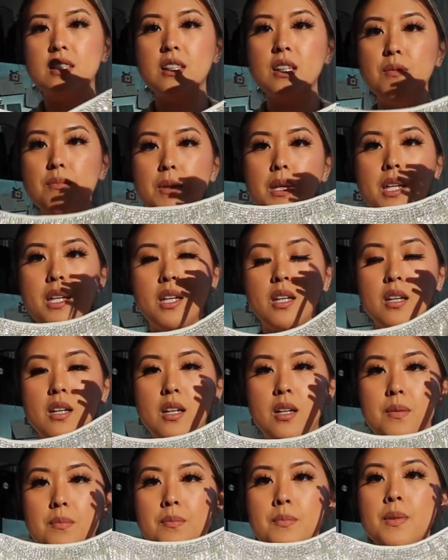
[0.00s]
is the
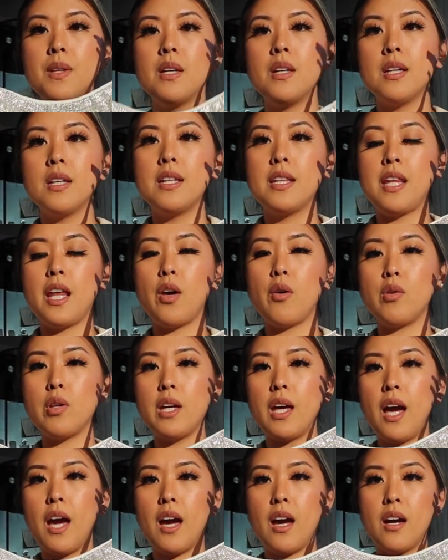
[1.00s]
medium. They
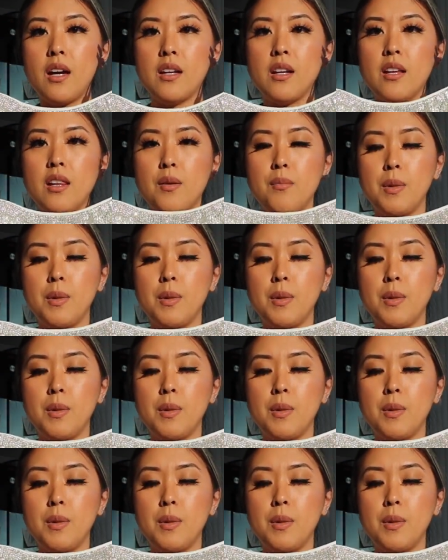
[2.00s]
only had